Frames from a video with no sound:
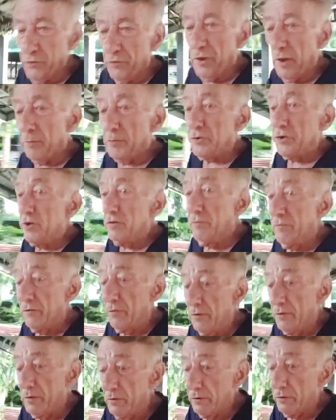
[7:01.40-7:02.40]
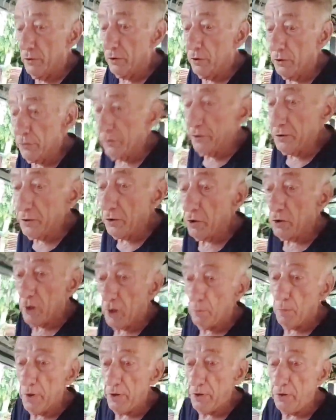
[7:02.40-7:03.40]
perhaps even though they know I
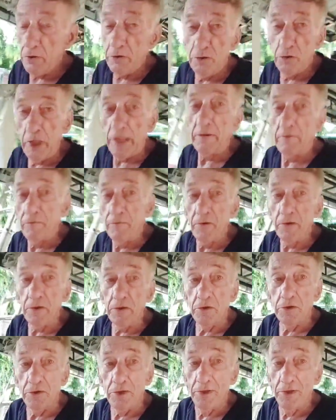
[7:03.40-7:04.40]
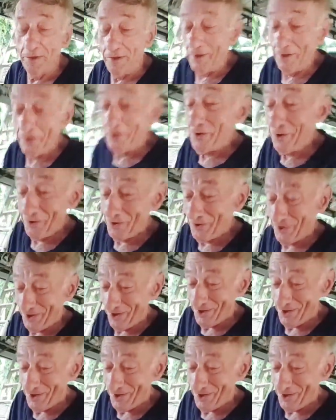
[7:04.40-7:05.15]
mean 10 feet, they'll just